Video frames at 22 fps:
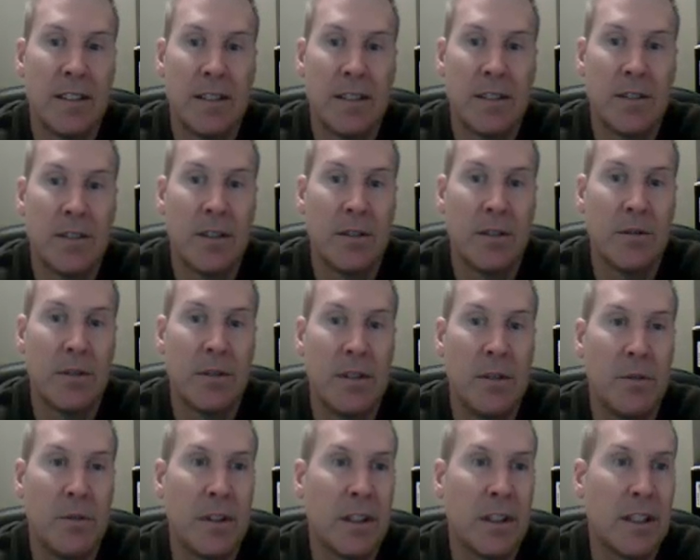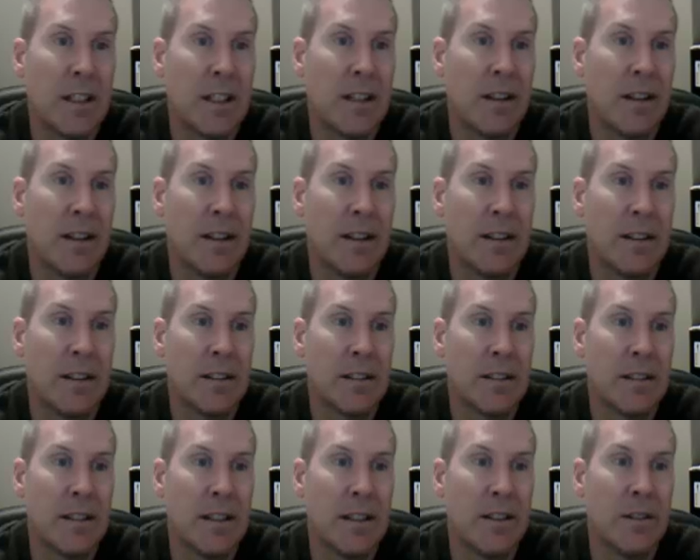So you click there,
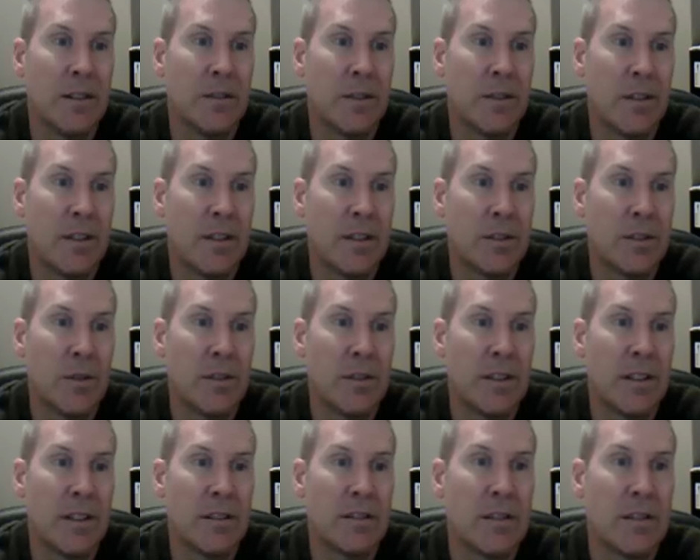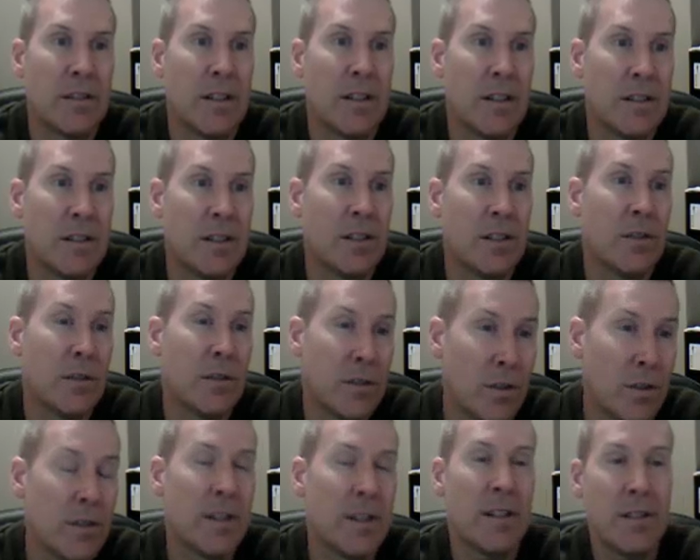and those are all the short
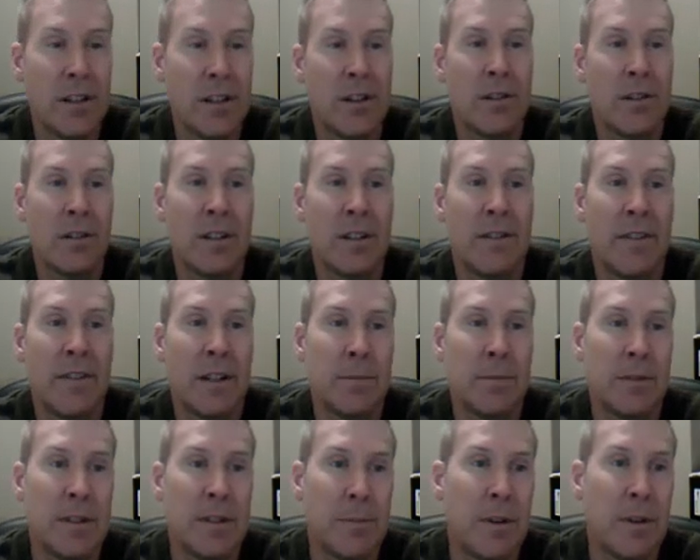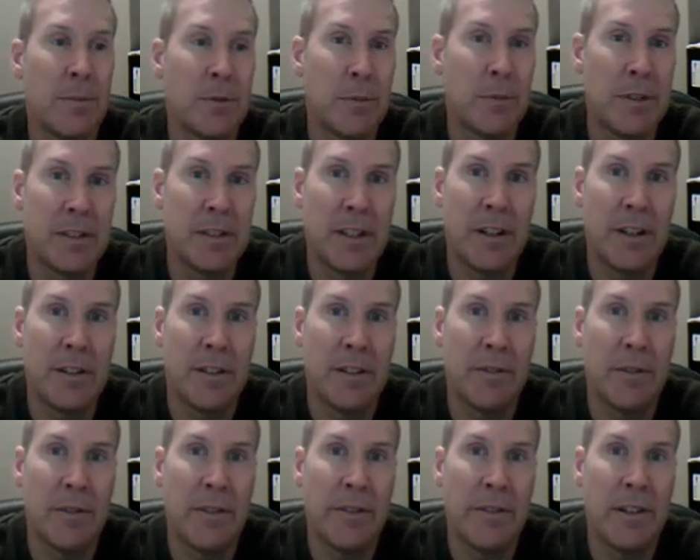sales that are currently available in the Palm Springs area for
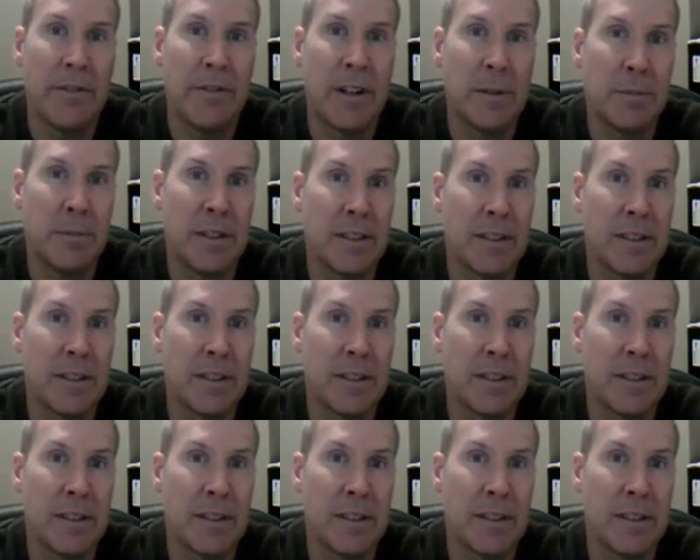55 plus